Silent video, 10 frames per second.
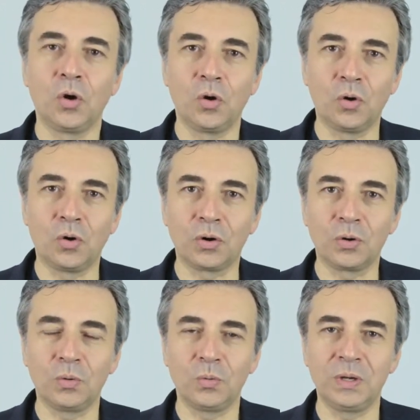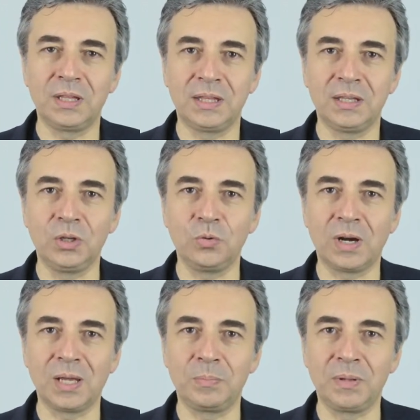or with
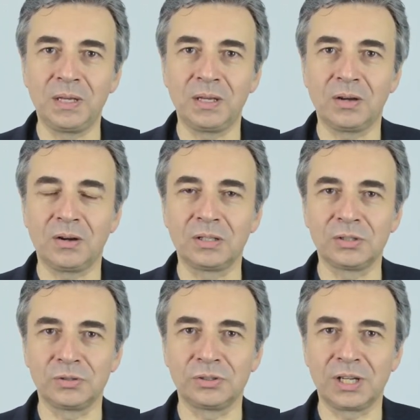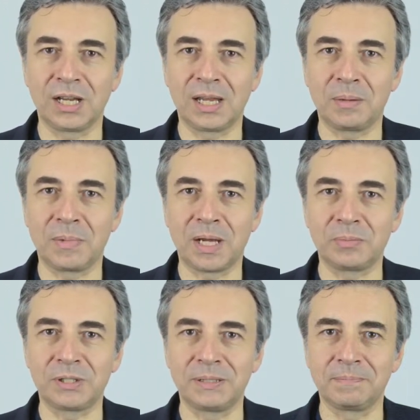UIP on a surgical lung
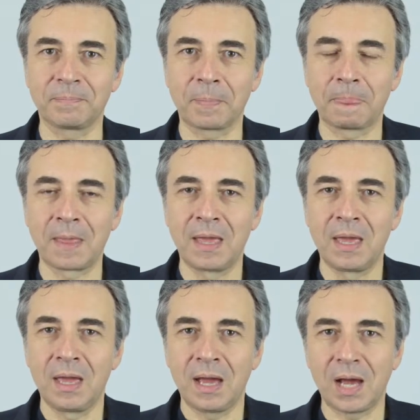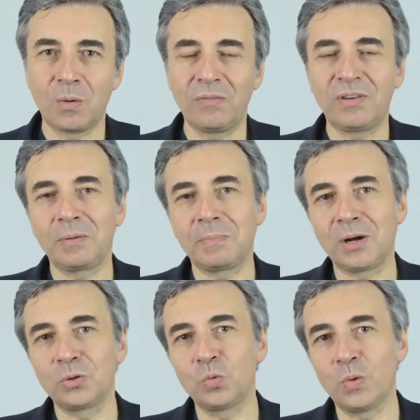biopsy. However,
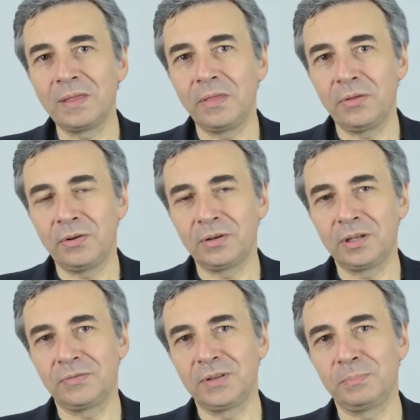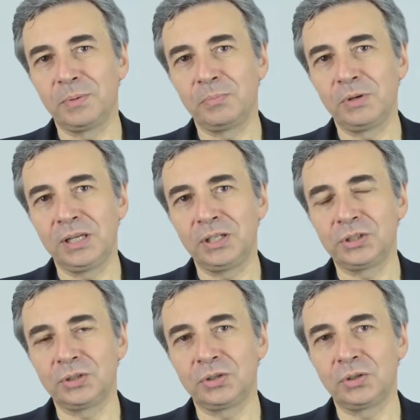about 1/3 of the
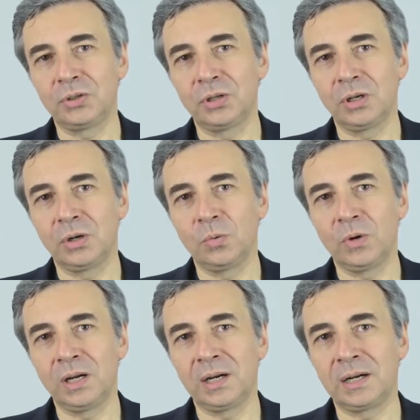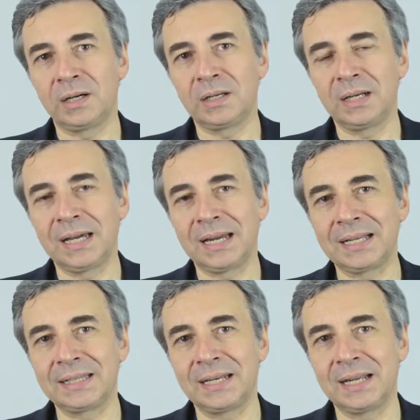population were
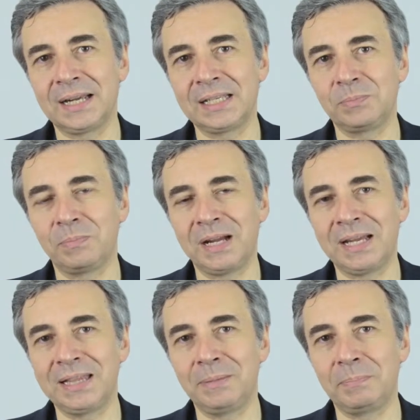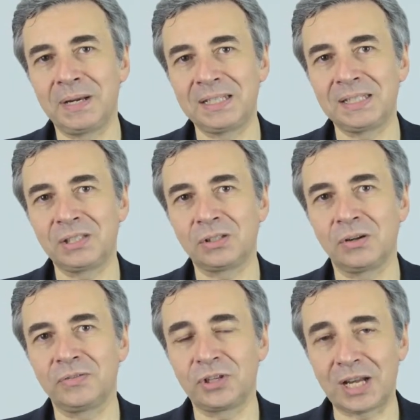characterized by the presence
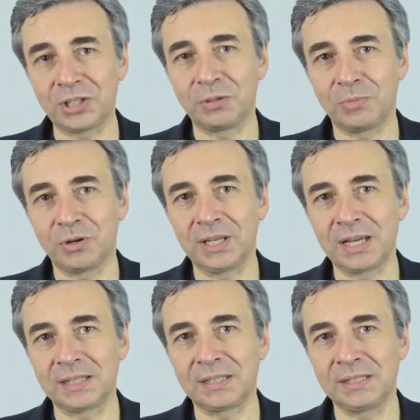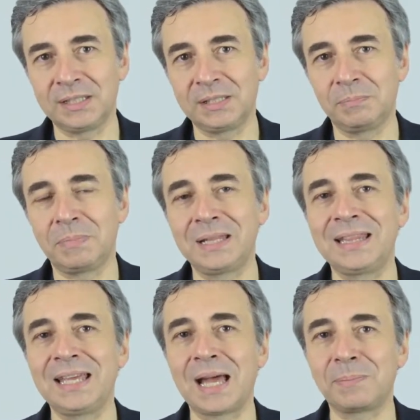of traction bronchiectasis
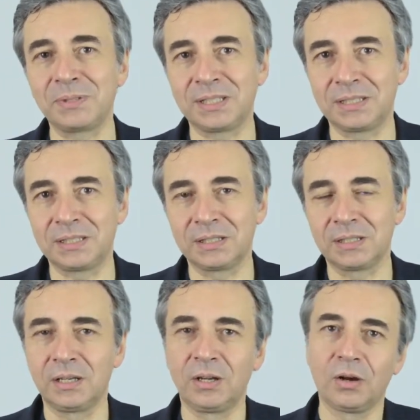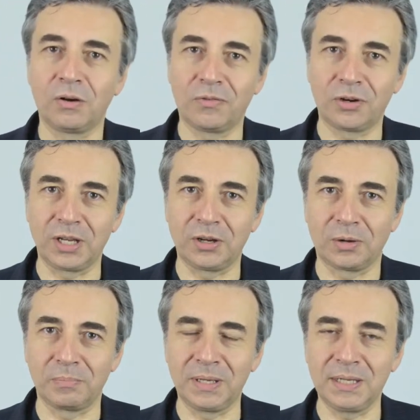but the absence of
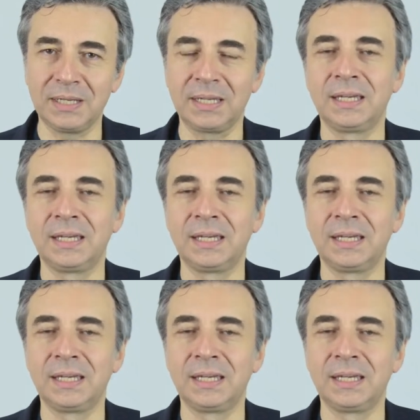honeycombing,